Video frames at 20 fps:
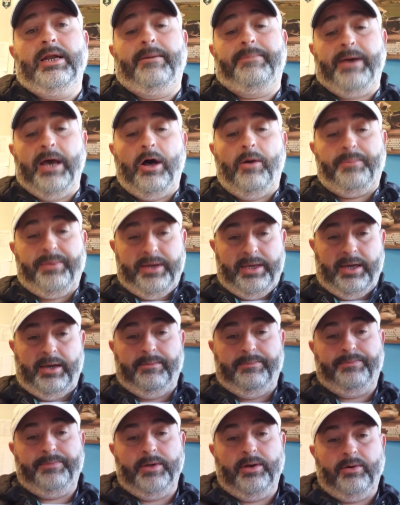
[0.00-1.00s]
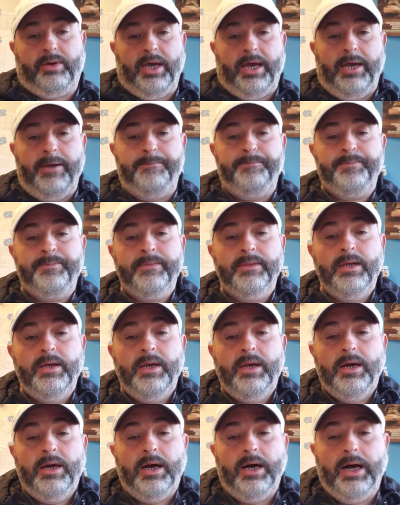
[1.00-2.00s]
up helping him, okay?
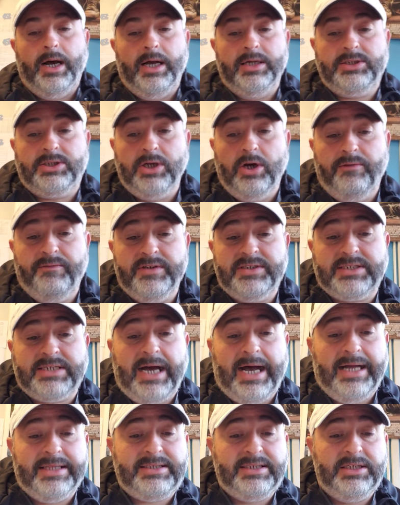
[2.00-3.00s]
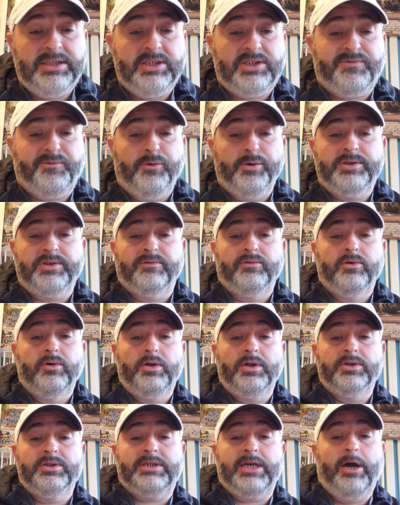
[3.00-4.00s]
So Visconti and the Sforza
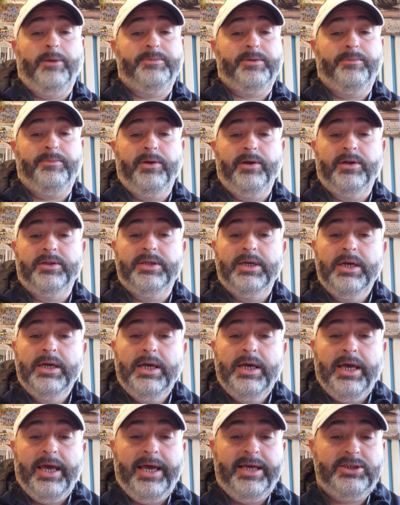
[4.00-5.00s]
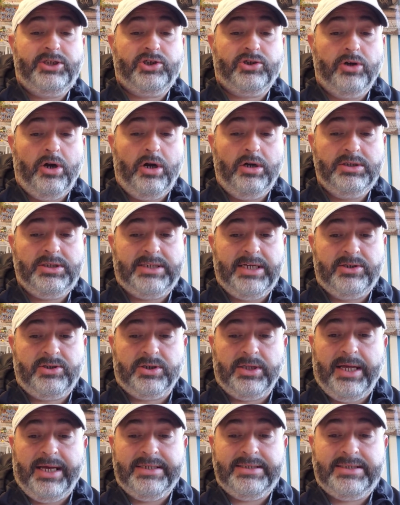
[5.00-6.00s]
rulers helped to build a strong
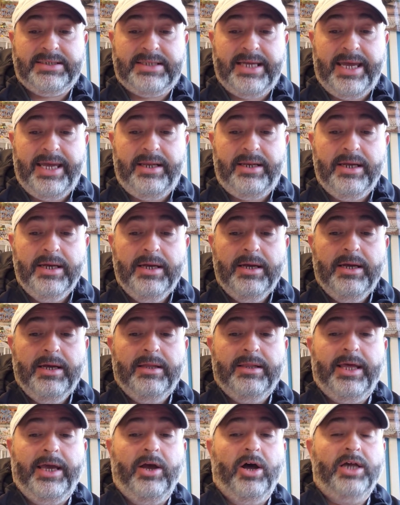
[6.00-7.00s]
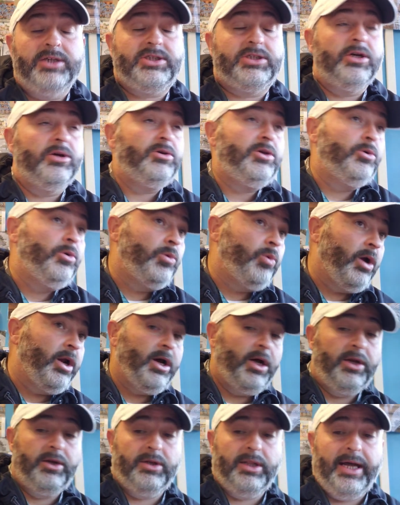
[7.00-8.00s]
centralized state. They also, you would want
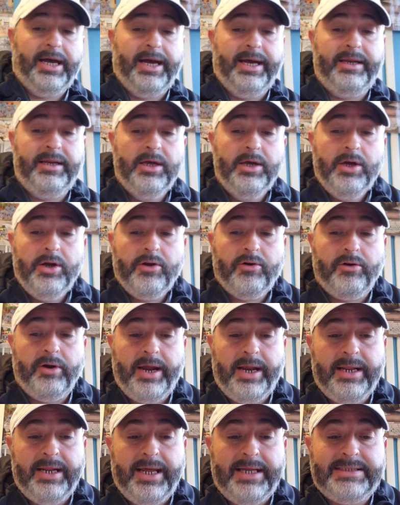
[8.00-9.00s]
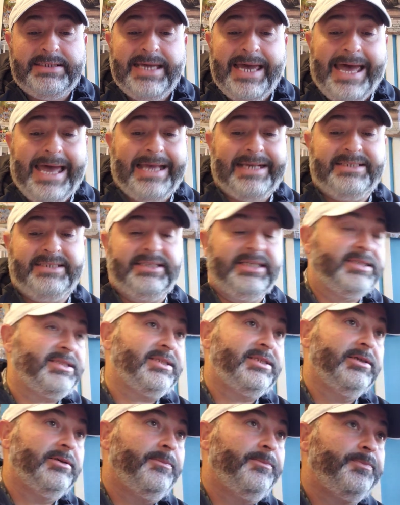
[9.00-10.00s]
to underline, created a tax
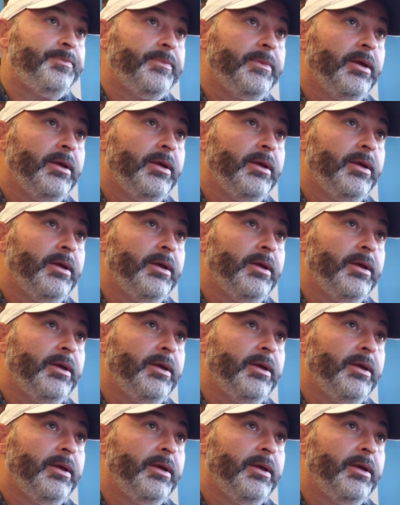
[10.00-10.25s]
system